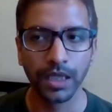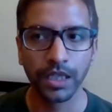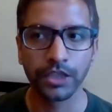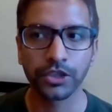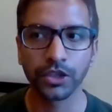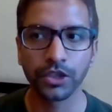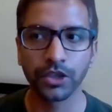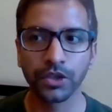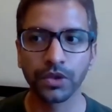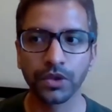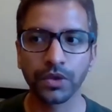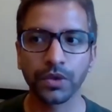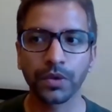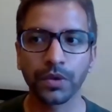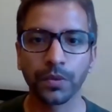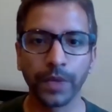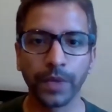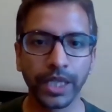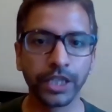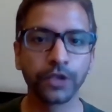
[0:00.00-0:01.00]
So
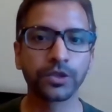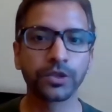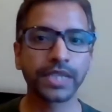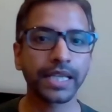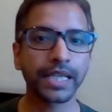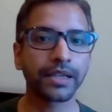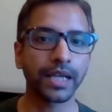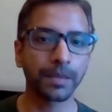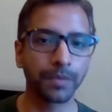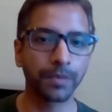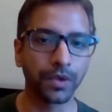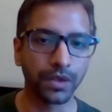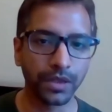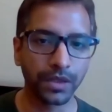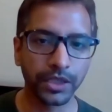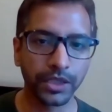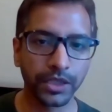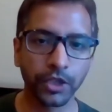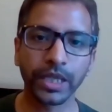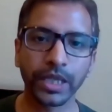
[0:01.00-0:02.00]
when you say Red Bull,
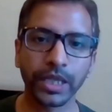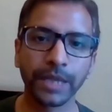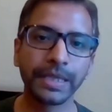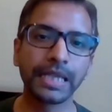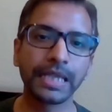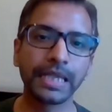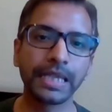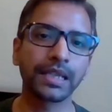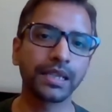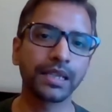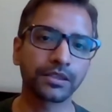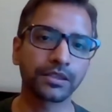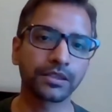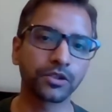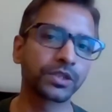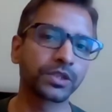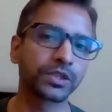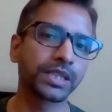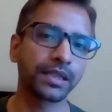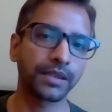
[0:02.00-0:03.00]
you immediately
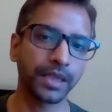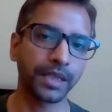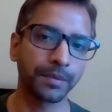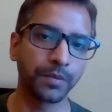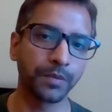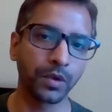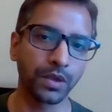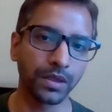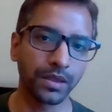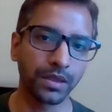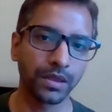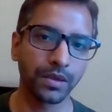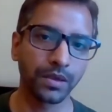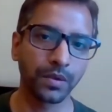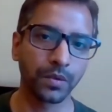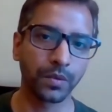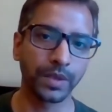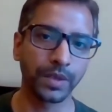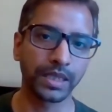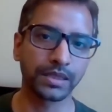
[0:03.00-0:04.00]
associate Red Bull
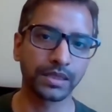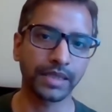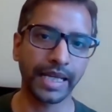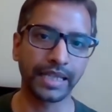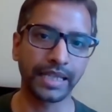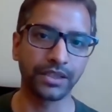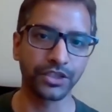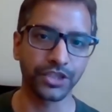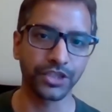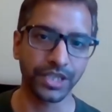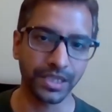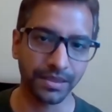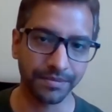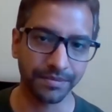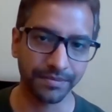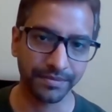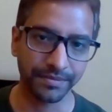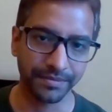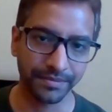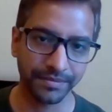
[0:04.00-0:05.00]
with energy,
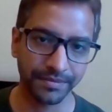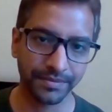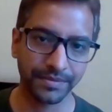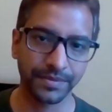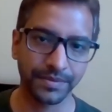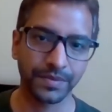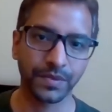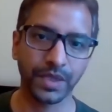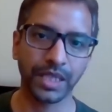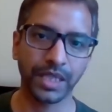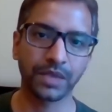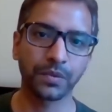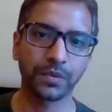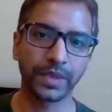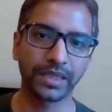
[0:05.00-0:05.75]
right?